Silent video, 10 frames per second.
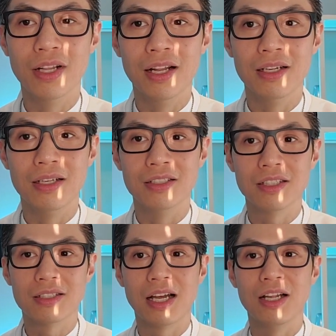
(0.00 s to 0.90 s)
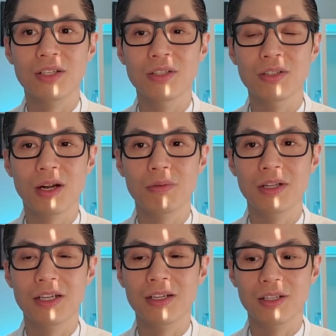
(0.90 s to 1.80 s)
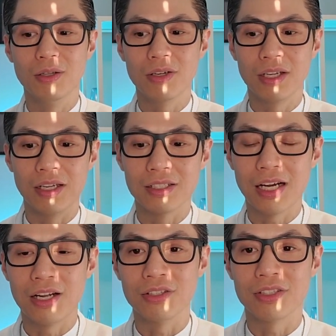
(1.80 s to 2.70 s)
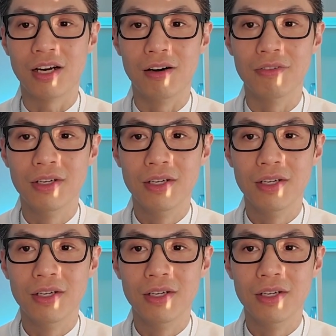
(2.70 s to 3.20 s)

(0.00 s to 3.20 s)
it. It's just that you're not really looking inside yourself,